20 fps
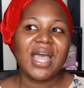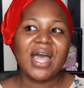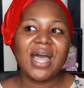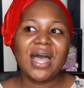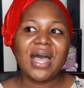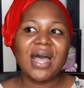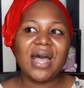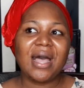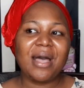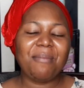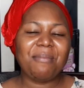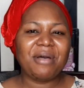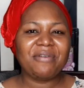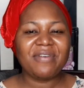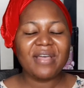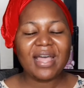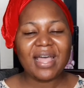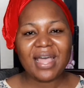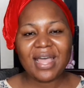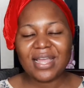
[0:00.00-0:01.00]
I've
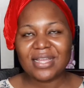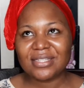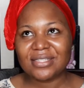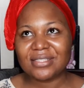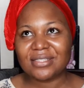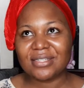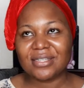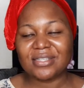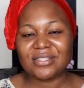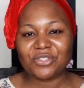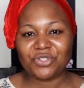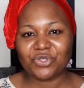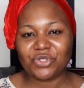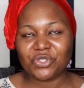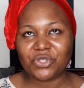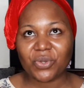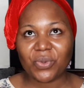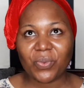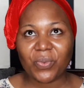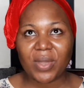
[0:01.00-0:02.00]
had a
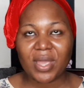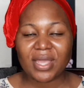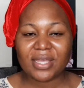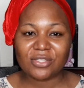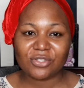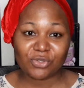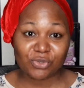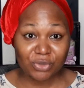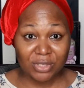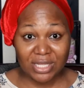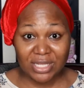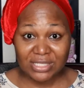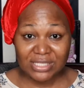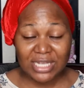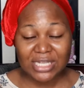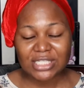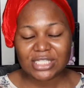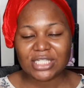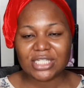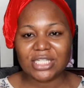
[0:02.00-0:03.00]
situation where a student
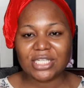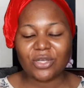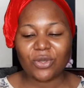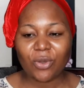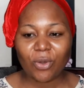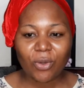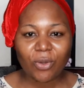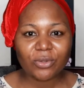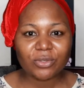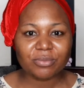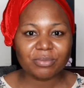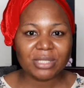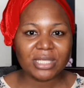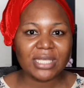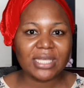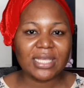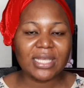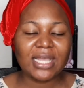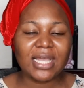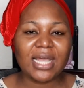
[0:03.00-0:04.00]
actually called
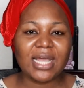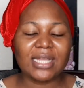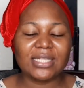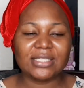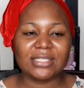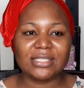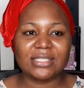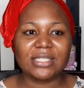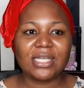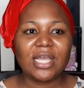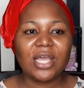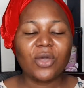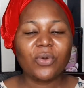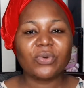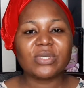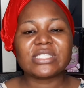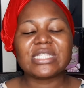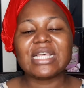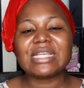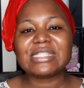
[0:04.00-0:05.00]
me and
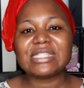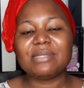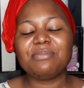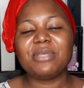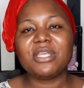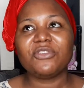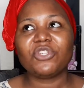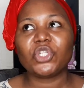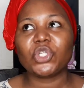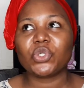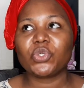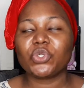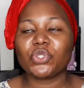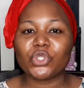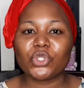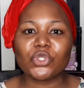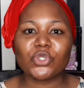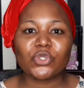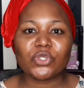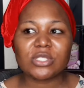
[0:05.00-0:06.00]
was asking me if she could
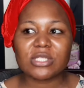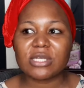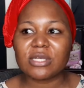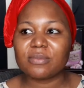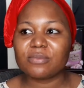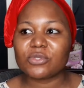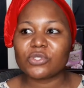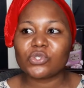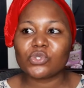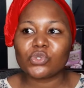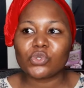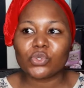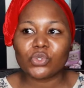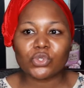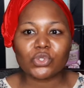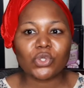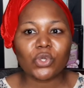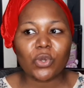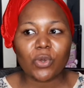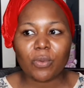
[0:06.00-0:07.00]
use
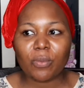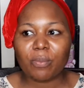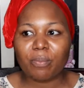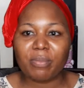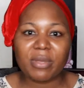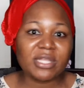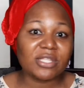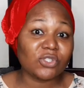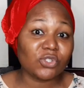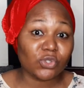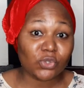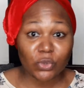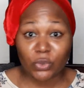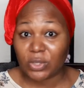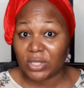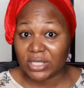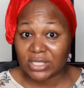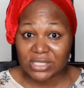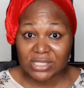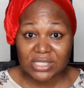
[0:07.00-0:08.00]
sodium
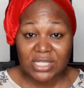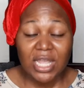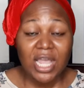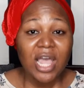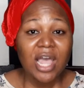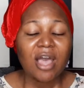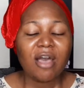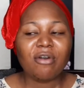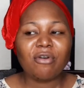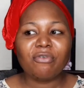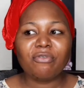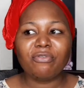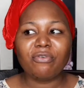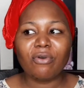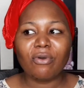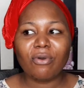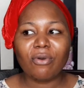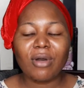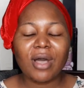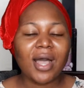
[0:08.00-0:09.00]
benzoate
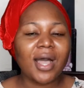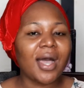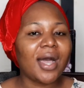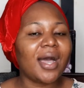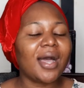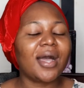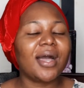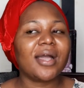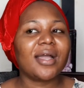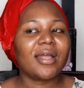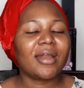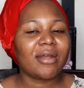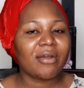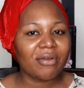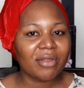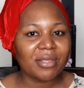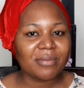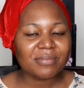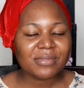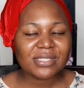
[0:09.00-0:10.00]
for her
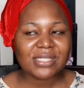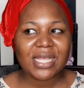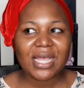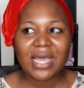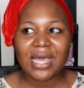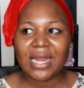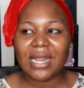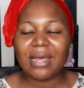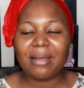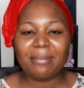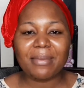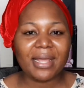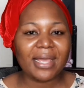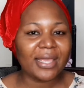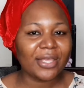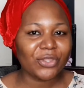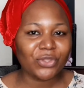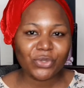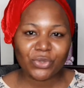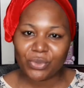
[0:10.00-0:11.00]
creams, and I'm
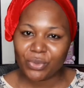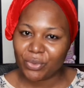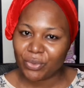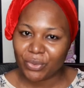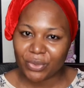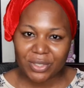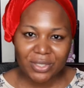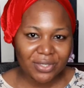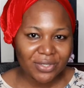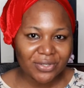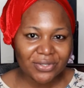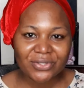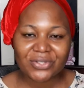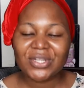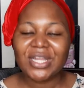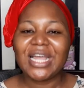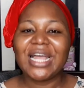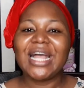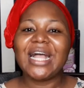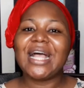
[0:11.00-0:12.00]
like, no girl,
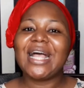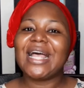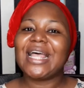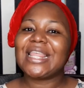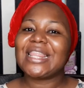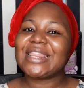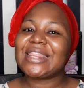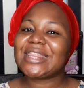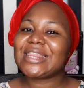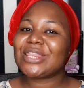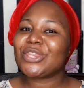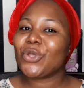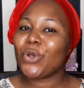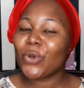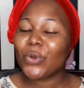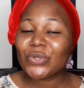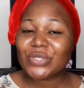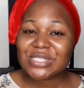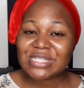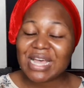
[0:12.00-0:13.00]

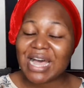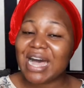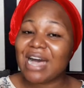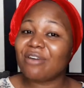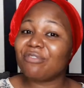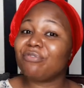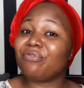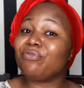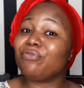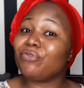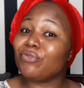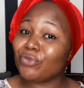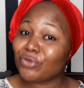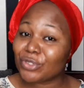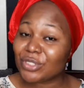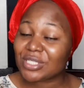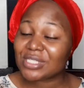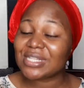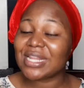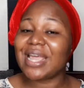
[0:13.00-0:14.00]
those are
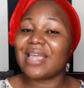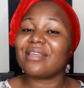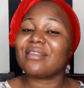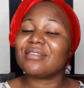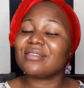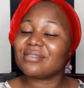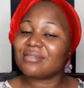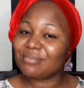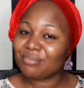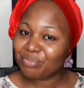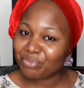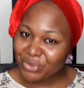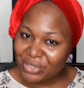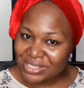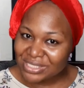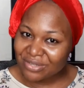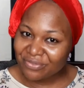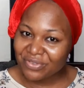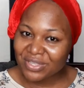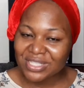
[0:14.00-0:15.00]
food like
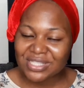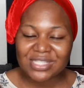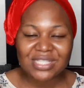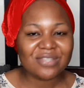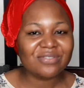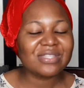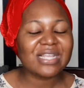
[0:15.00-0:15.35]
preservatives